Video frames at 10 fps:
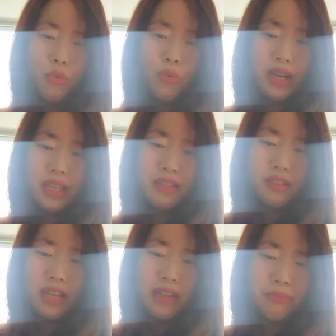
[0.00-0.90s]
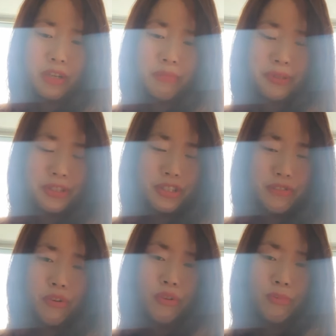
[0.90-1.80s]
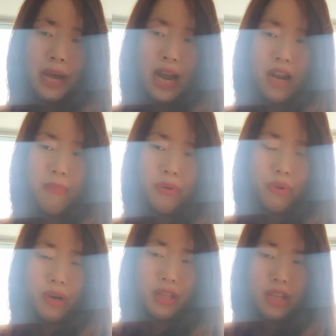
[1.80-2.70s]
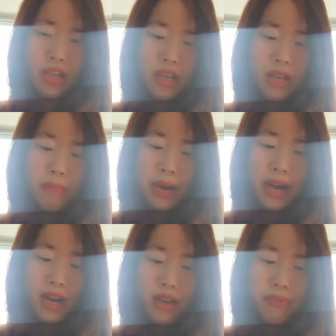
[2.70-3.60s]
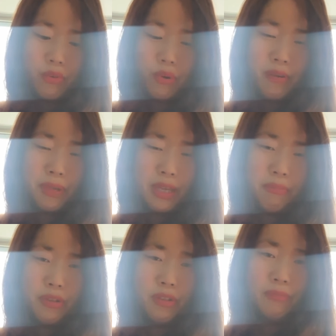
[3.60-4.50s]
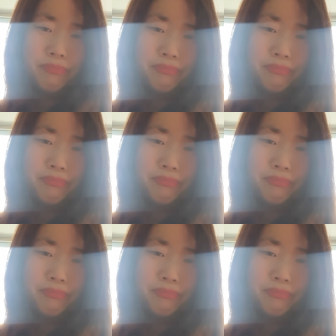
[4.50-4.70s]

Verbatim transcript: What is the life purpose for pile number one? Pile number one, people.